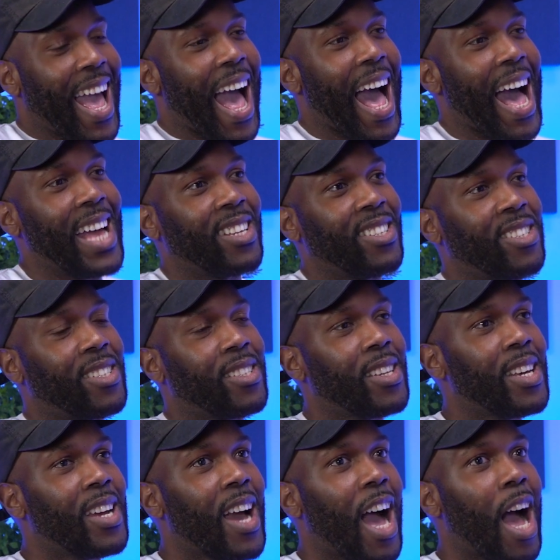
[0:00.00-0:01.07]
And
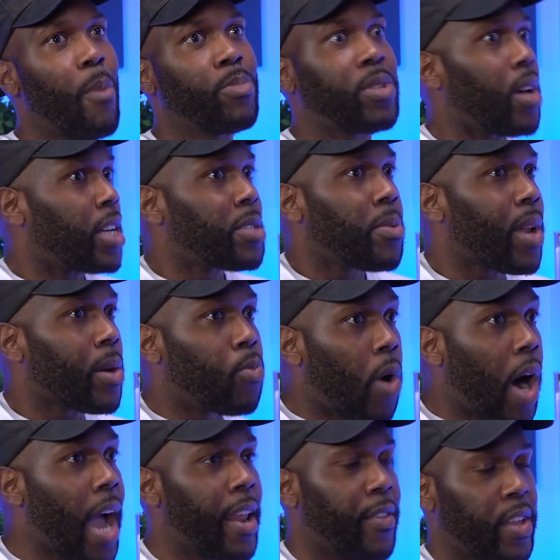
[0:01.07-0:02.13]
I'm just asking like
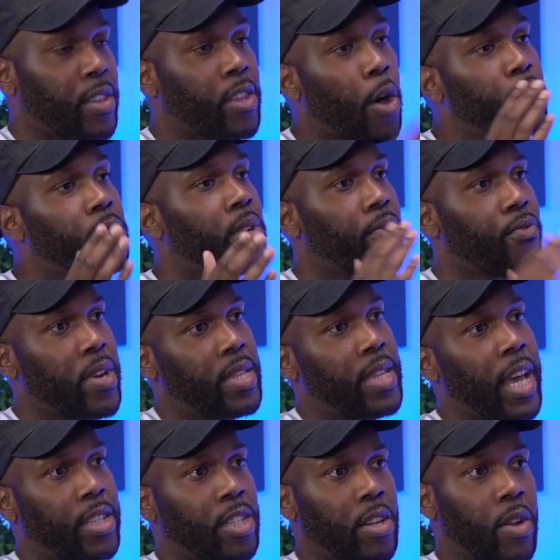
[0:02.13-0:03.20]
why, and I think those are the three things.